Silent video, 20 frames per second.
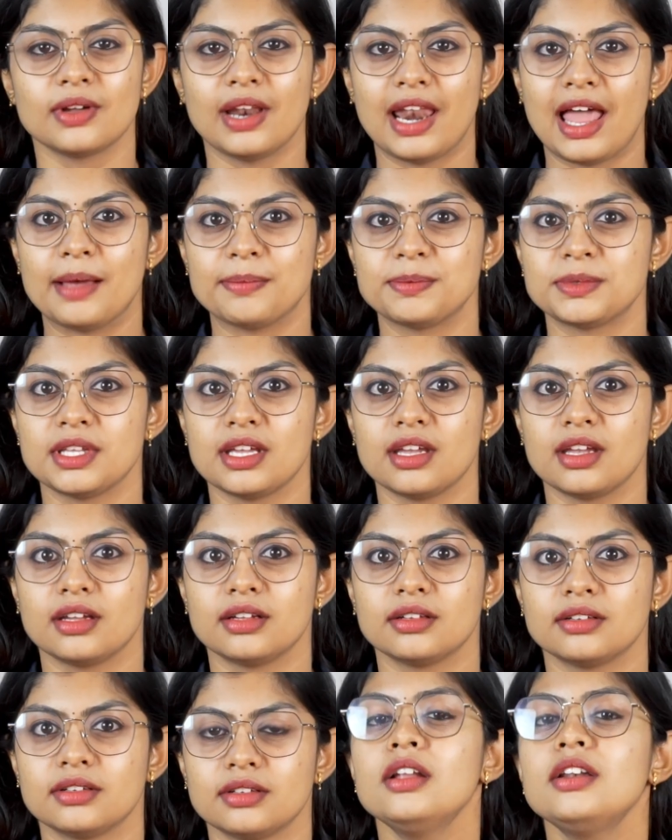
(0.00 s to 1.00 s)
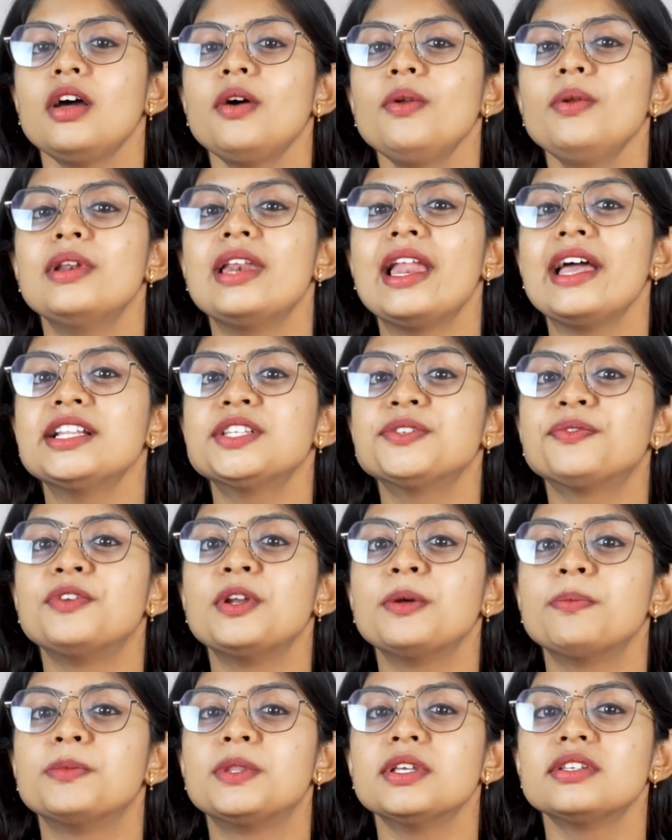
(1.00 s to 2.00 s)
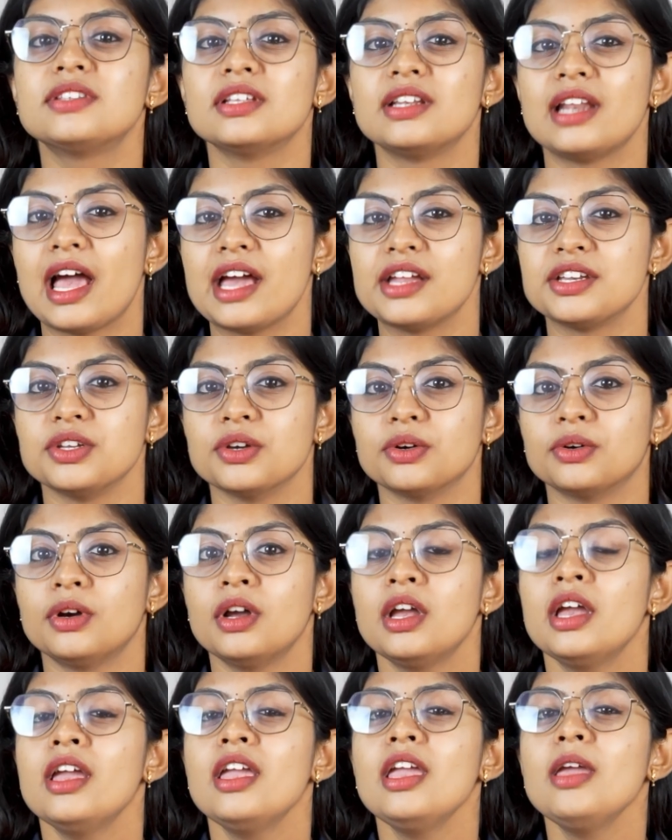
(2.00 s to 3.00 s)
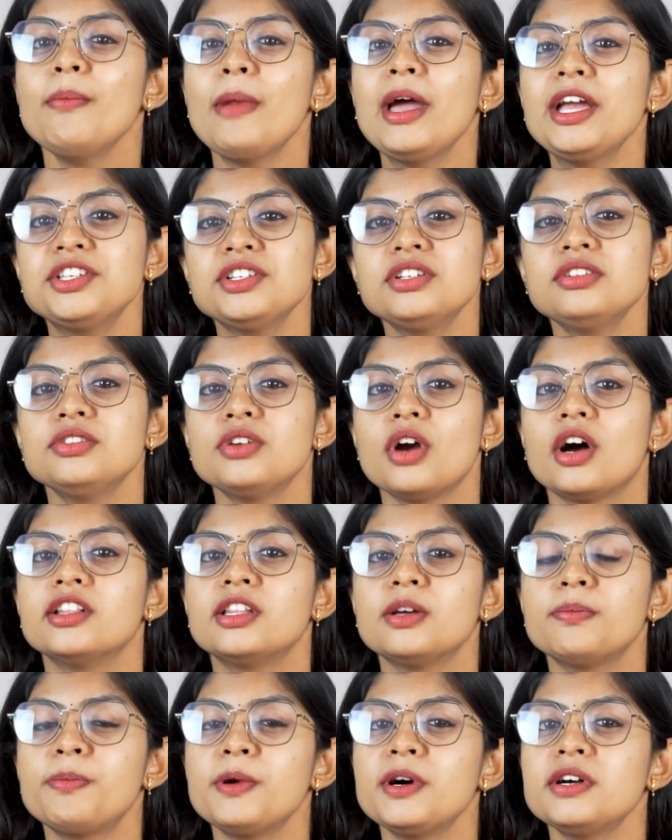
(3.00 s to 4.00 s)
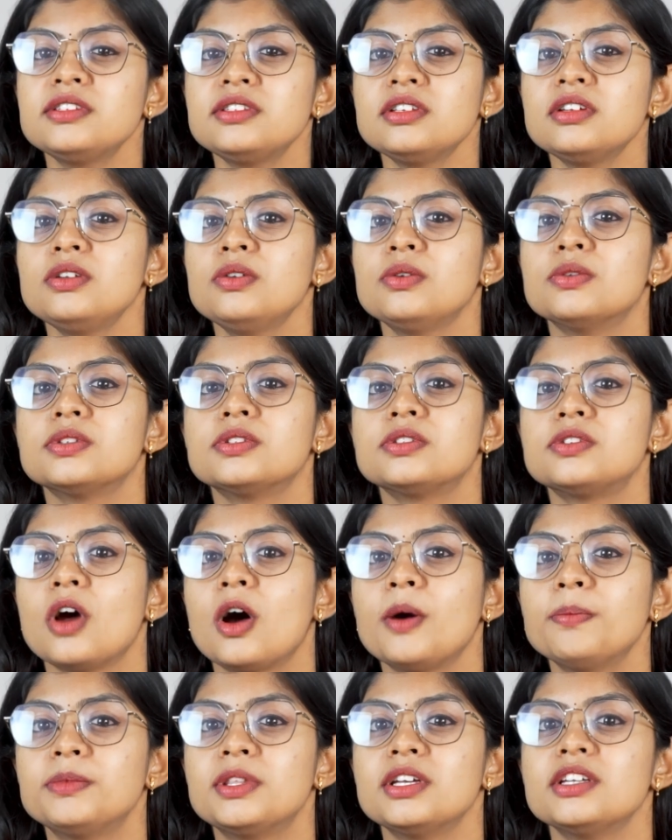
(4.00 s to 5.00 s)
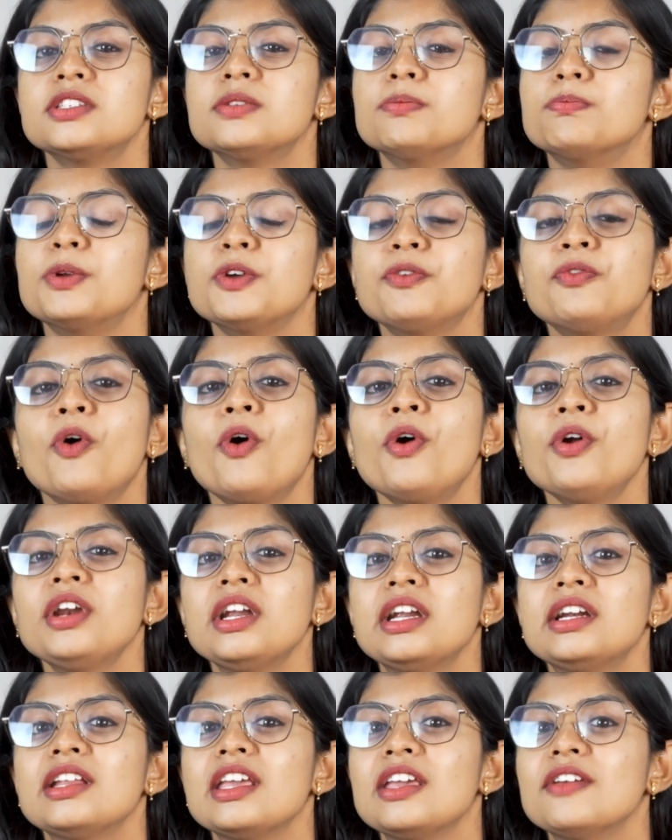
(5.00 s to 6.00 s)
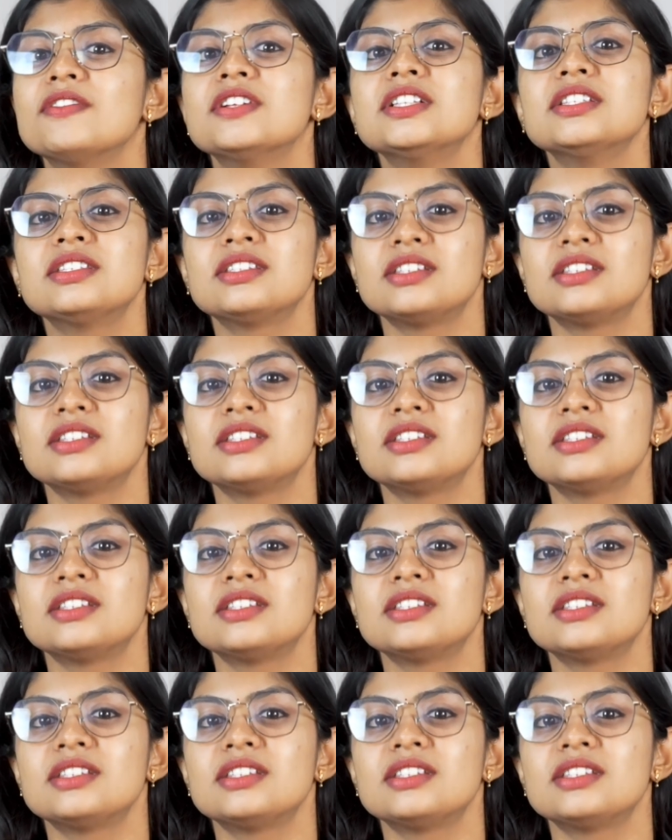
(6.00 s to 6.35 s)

collapsing. Now let's flip the scenario. Imagine you're the person who stopped this before it even